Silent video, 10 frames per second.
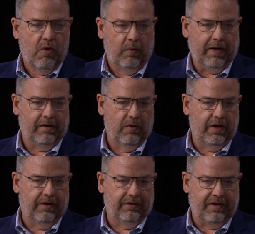We go
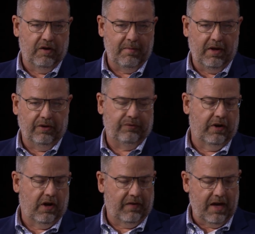into the steel mills,
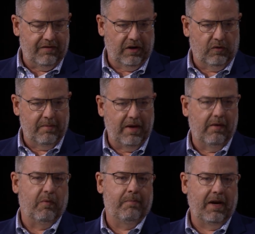run all the heavy equipment,
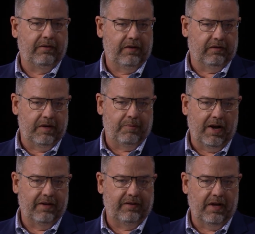and we basically
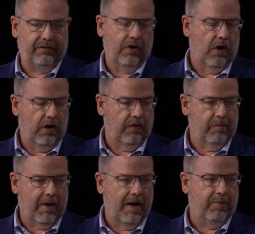process all the
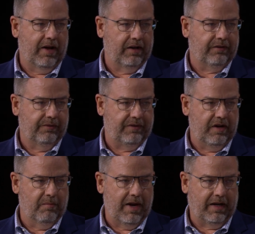byproducts of
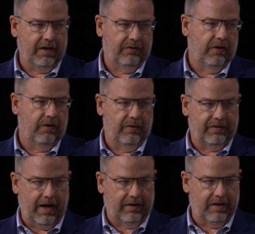steel making. So the
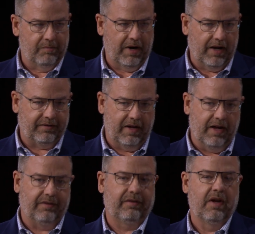recycling
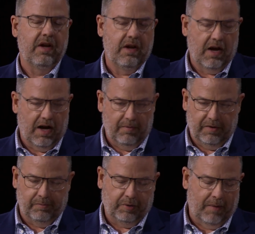process,
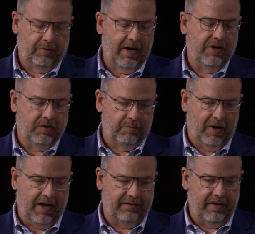the preparation
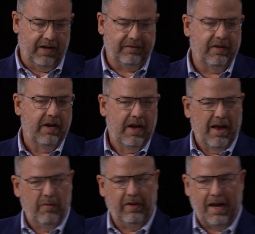process,
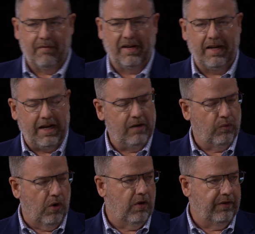and really have a key
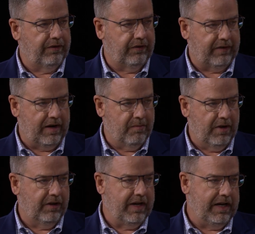role in the
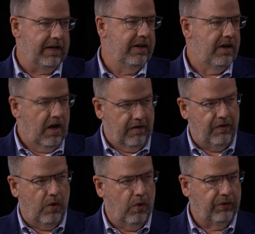sustainability of
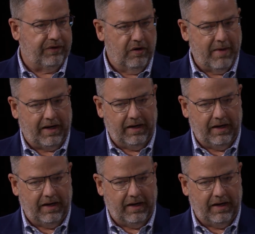the whole steel making